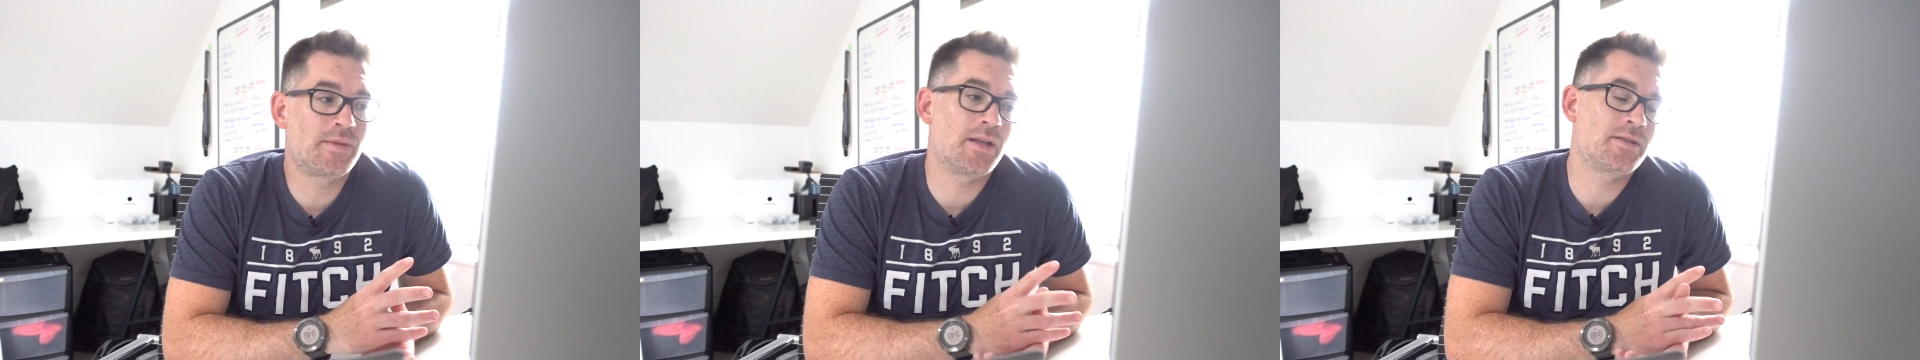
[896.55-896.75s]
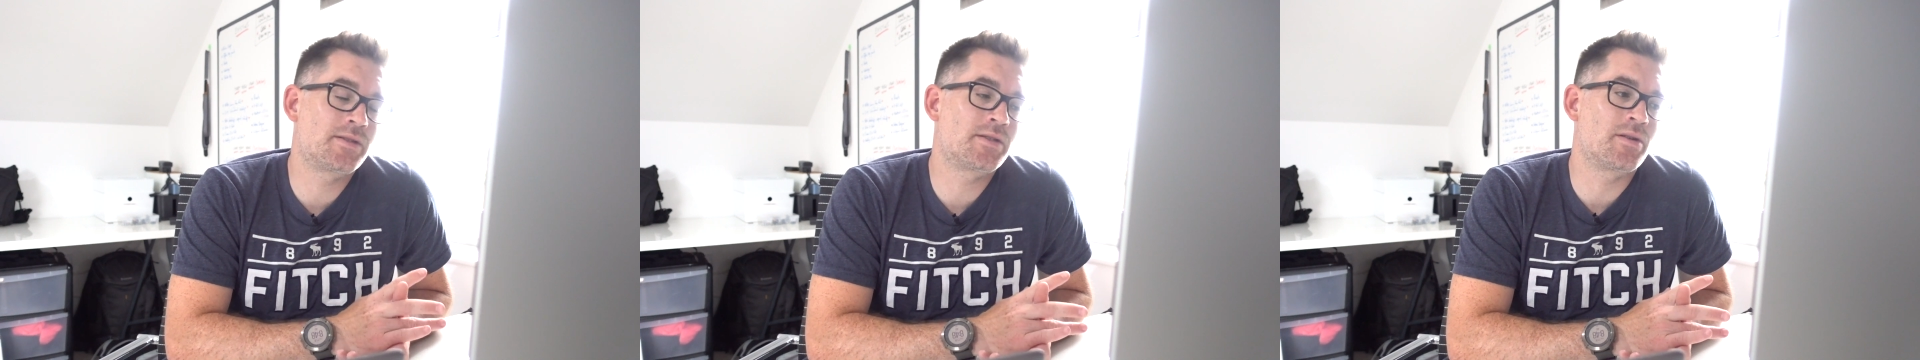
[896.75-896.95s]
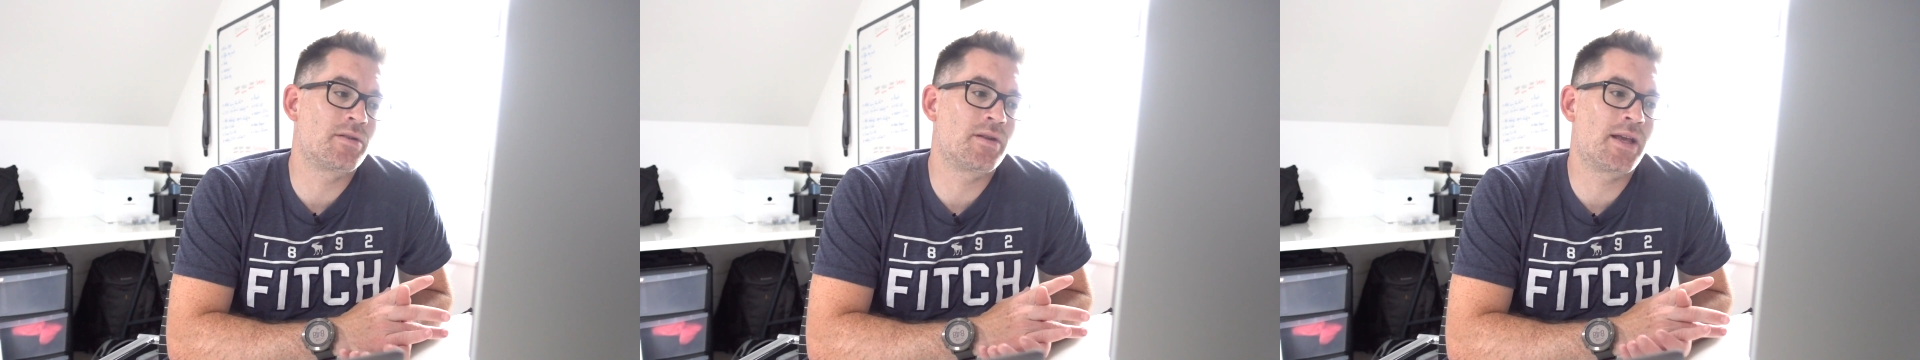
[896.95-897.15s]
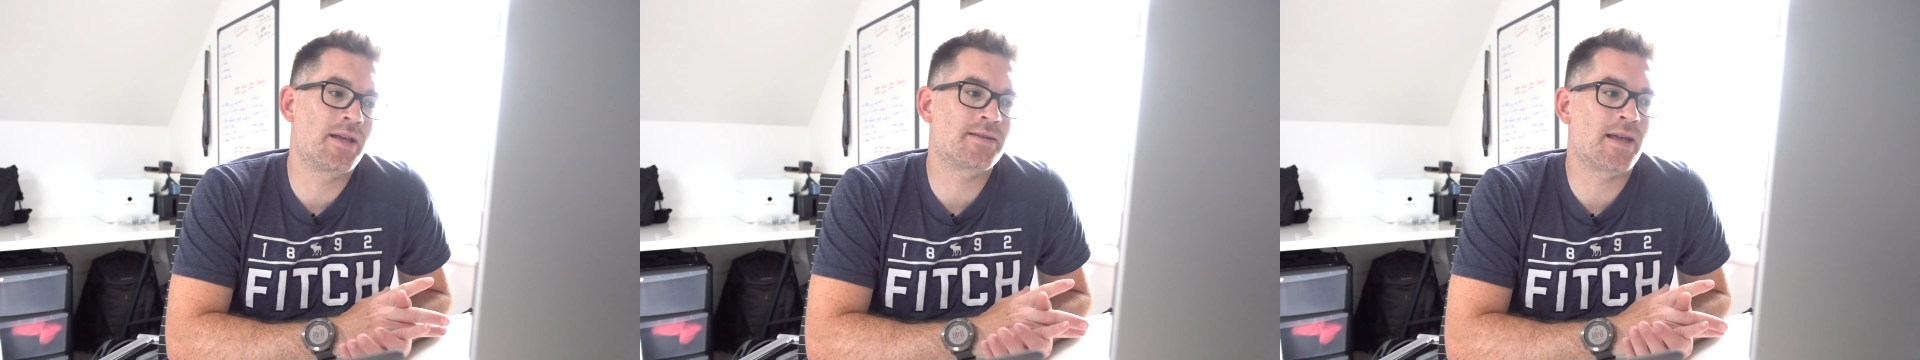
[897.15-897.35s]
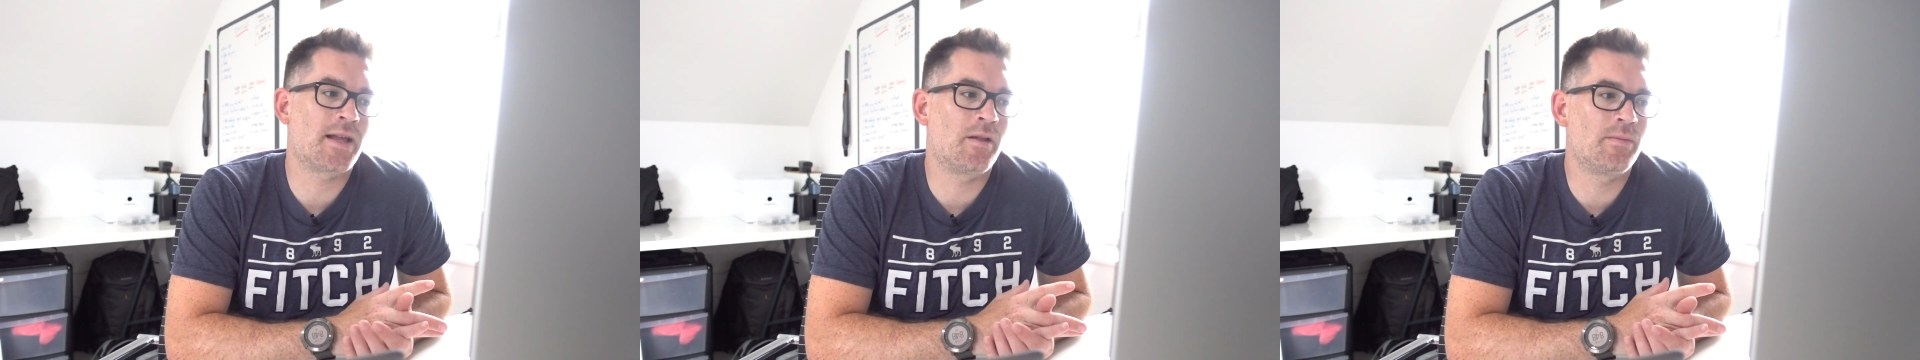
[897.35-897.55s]
It certainly
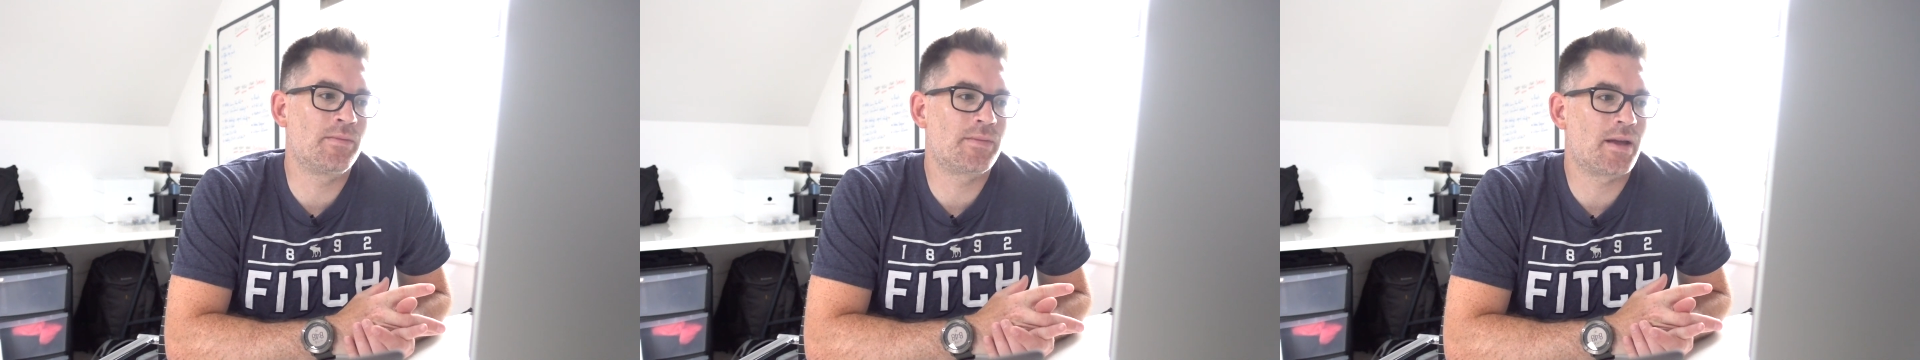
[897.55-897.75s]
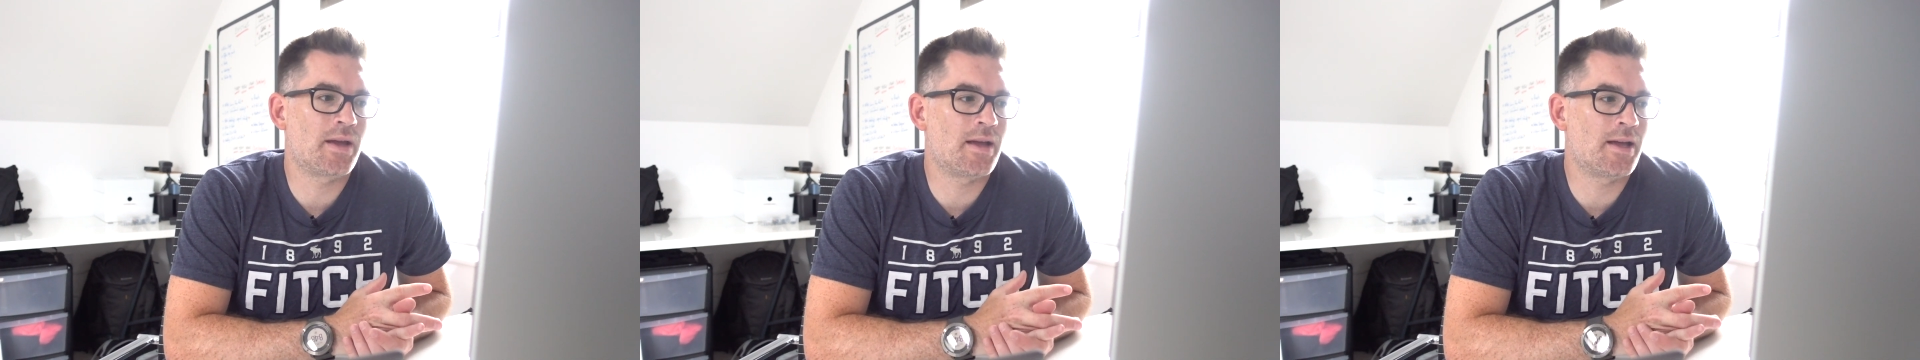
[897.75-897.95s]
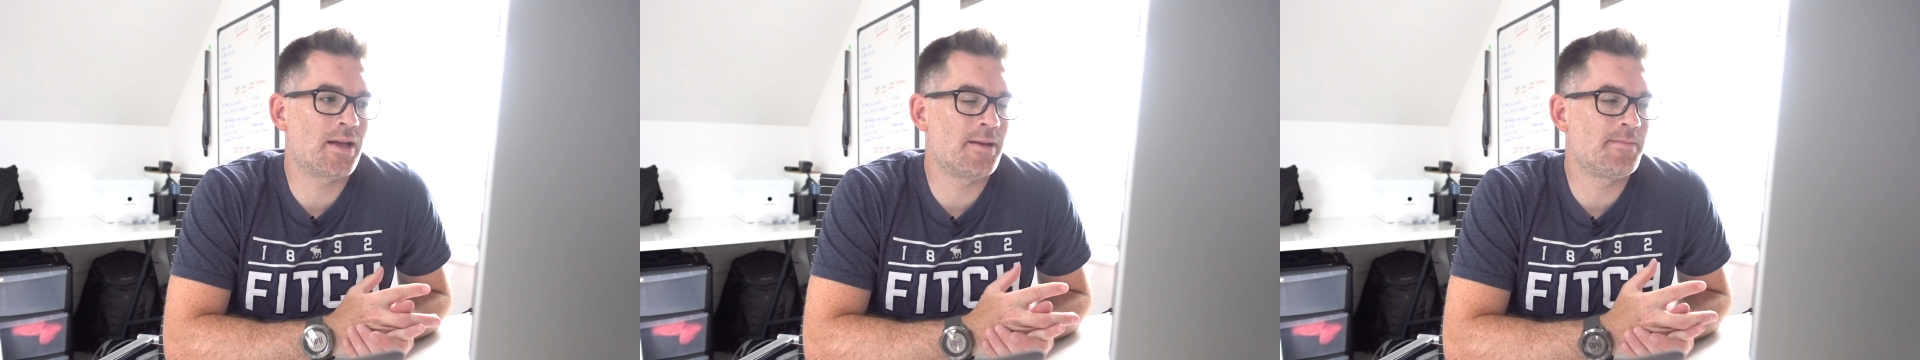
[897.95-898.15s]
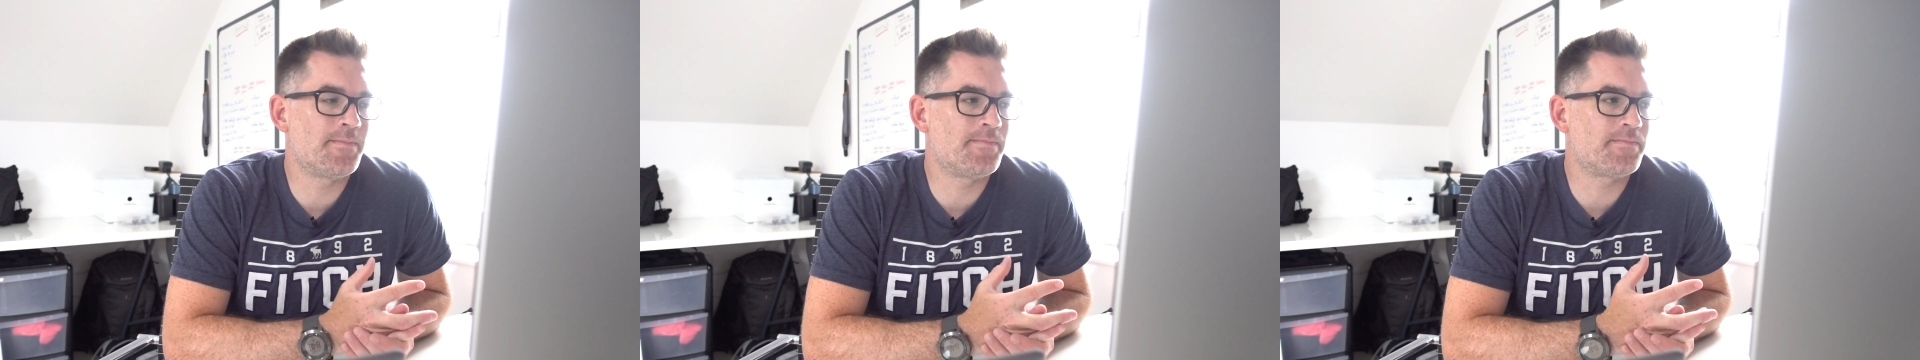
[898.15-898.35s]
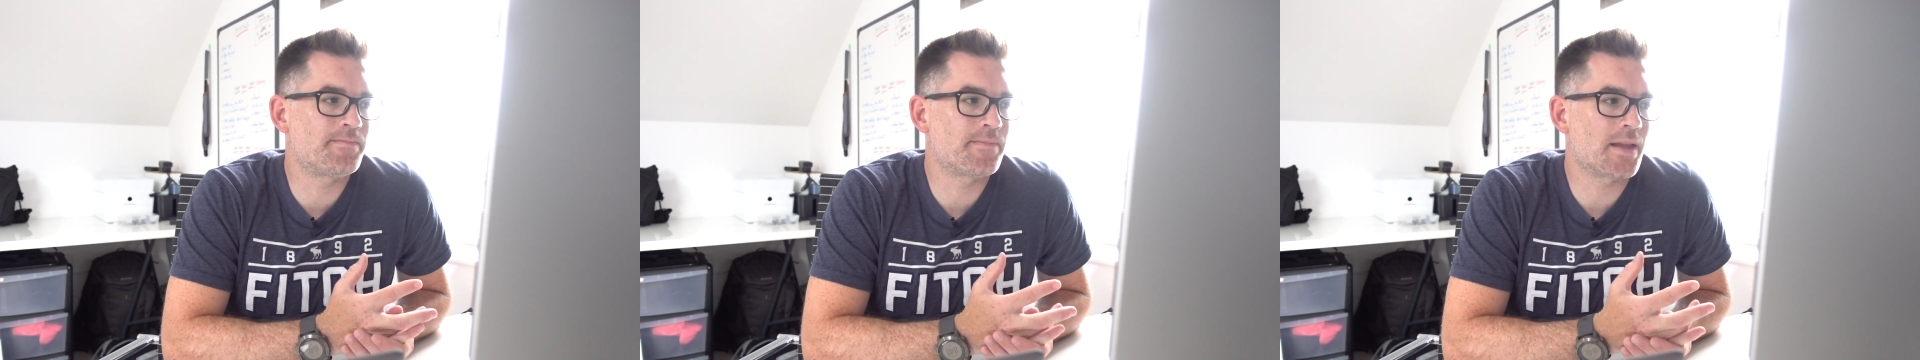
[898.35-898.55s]
has helped um,